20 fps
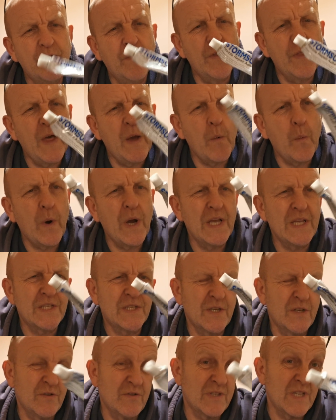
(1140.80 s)
for their
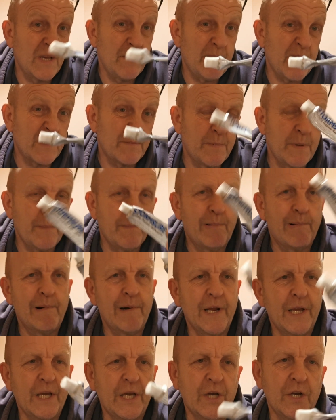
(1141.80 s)
wetsuits, so it must be
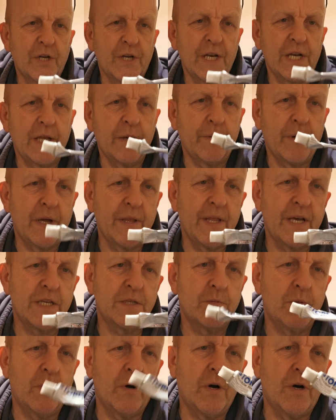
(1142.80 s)
pretty good. Anyway,
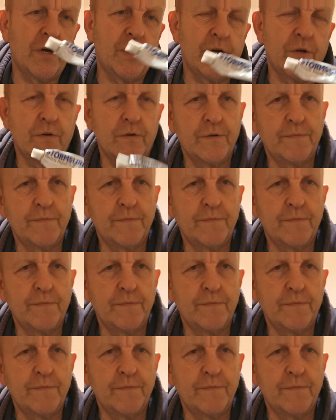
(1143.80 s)
that's what I use.